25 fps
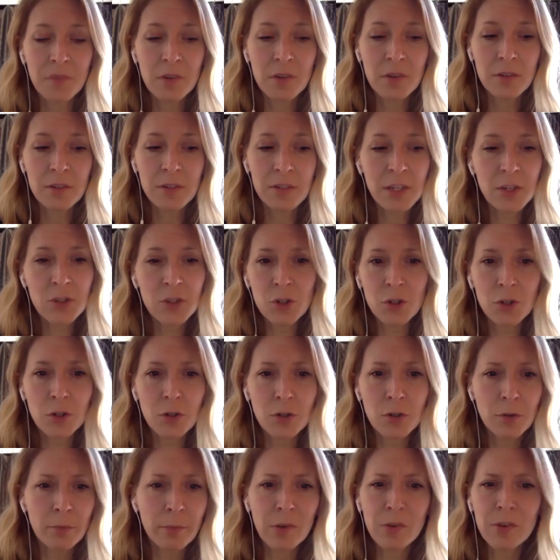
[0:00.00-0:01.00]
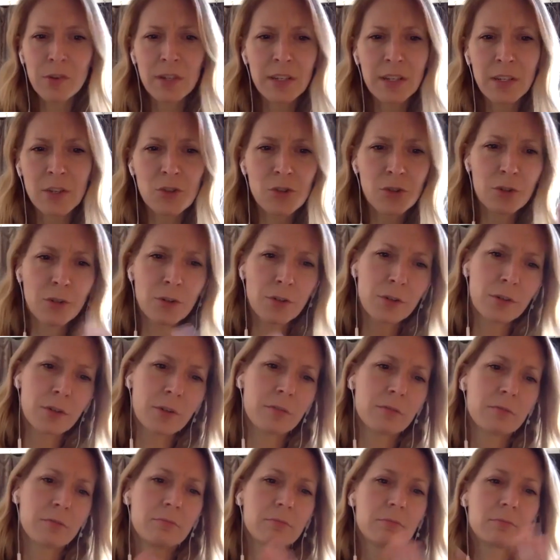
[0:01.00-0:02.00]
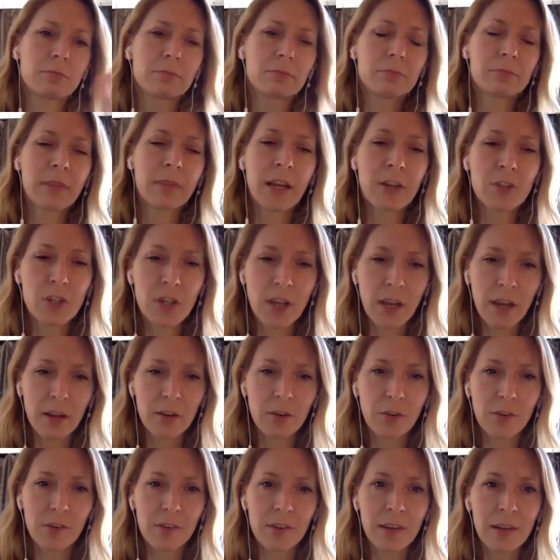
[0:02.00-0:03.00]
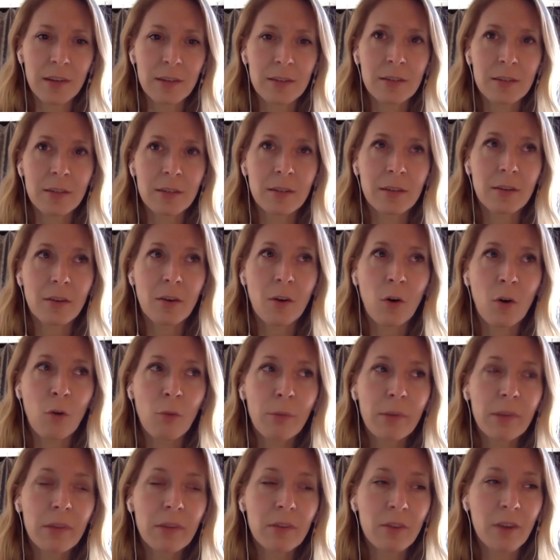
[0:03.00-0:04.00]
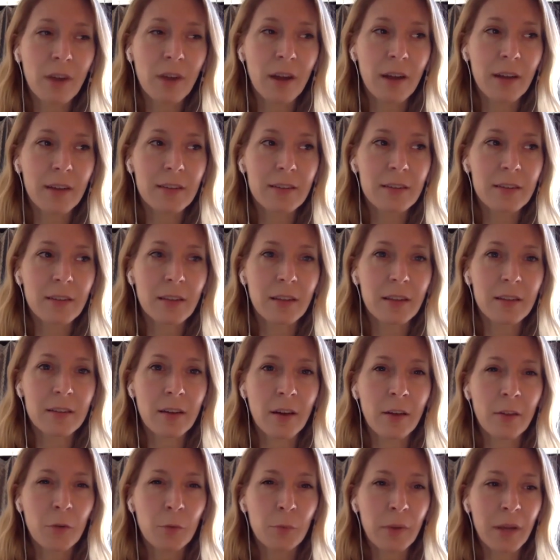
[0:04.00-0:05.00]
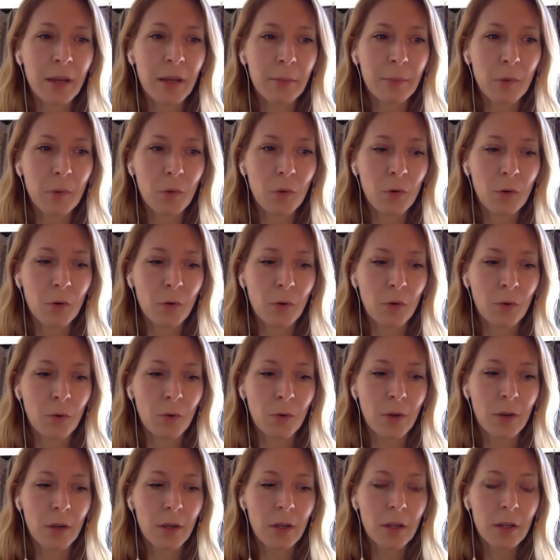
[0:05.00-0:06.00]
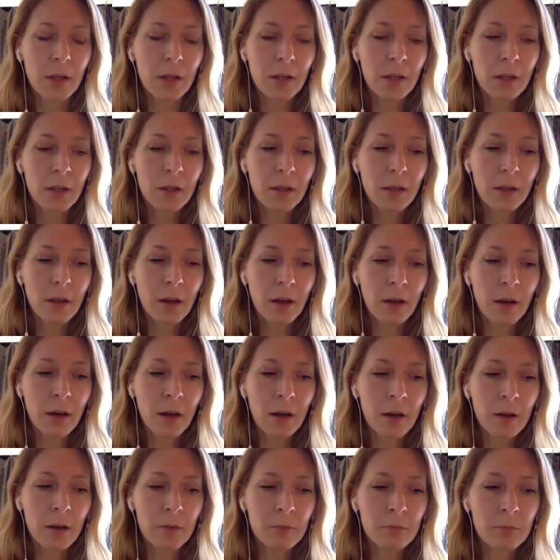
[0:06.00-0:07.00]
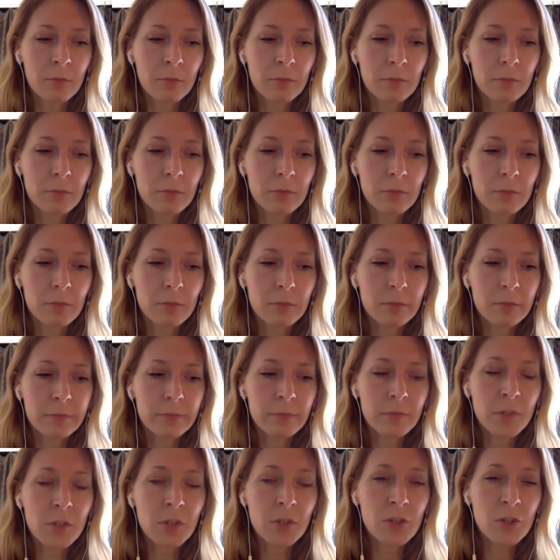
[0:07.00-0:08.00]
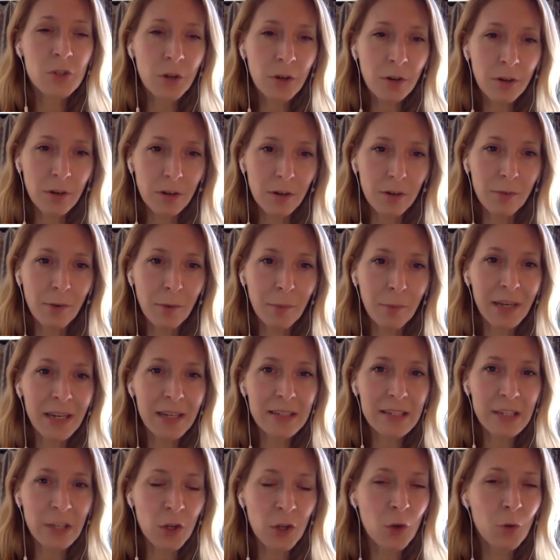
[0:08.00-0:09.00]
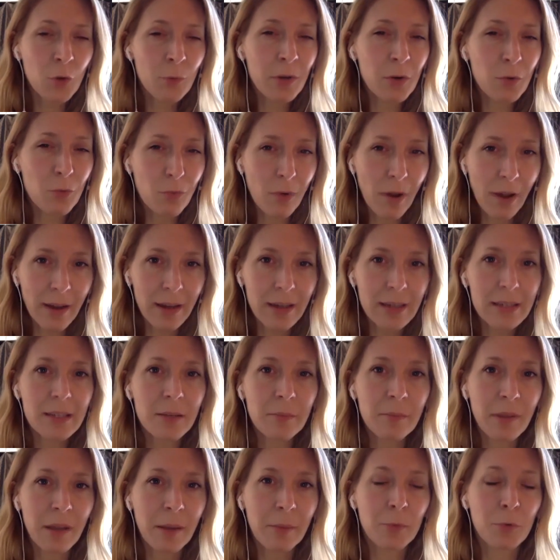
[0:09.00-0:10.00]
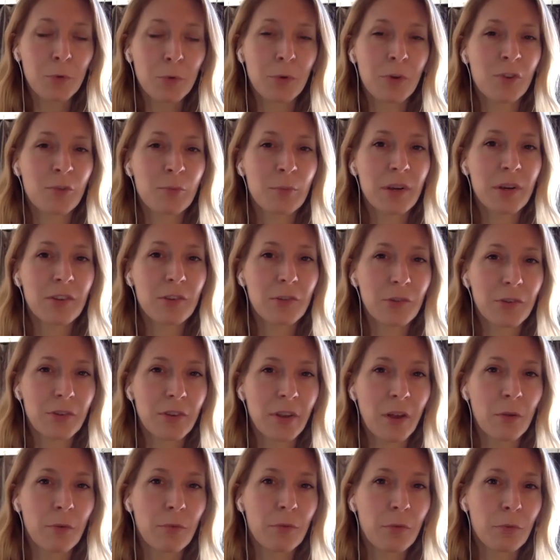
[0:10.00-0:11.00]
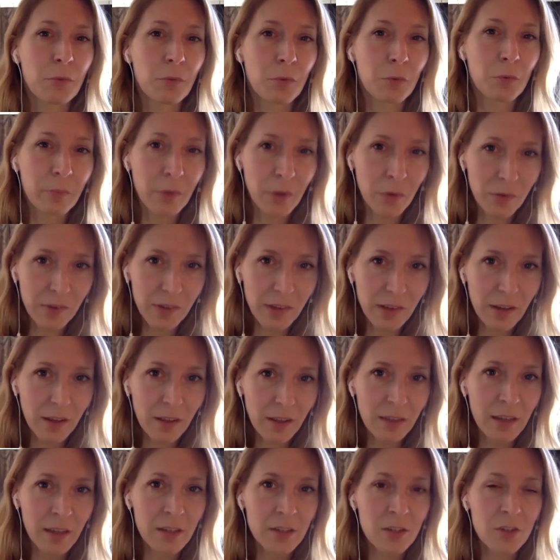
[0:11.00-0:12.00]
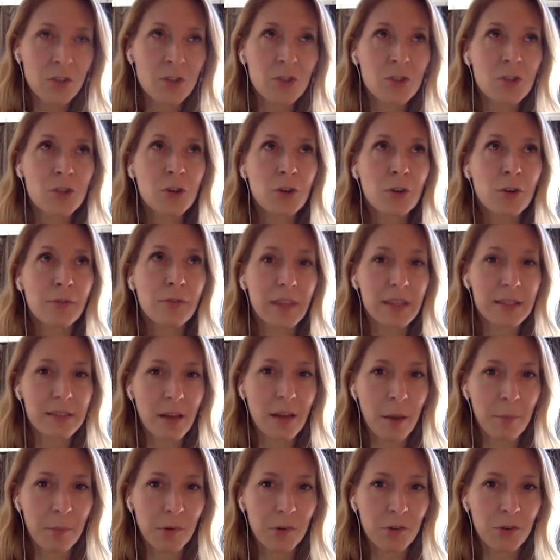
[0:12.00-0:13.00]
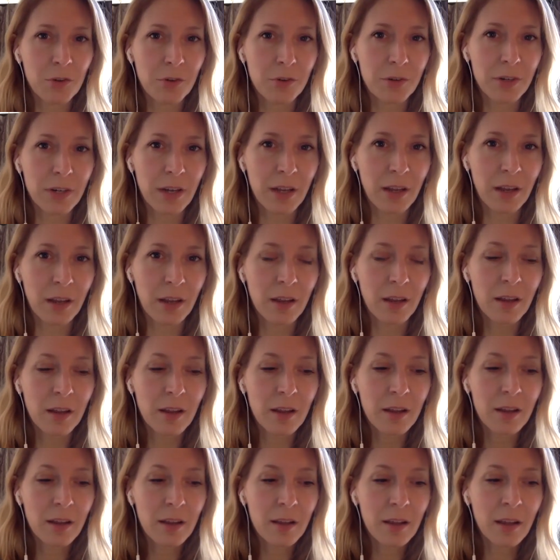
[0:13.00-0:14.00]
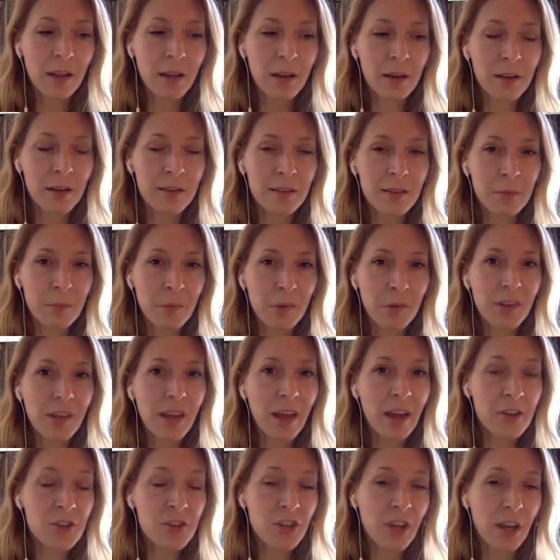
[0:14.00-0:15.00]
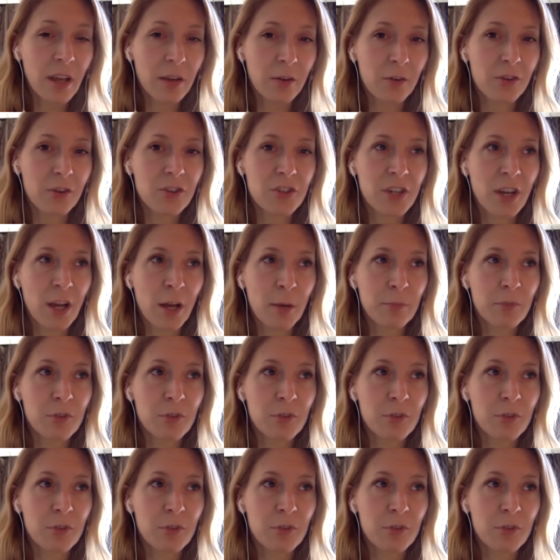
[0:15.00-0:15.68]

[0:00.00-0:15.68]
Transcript: teacher, music teacher, educators need to open their eyes to these other people who um, deserve. I mean, it's a human right to be able to express yourself through music. They deserve this opportunity. It is the music educator's job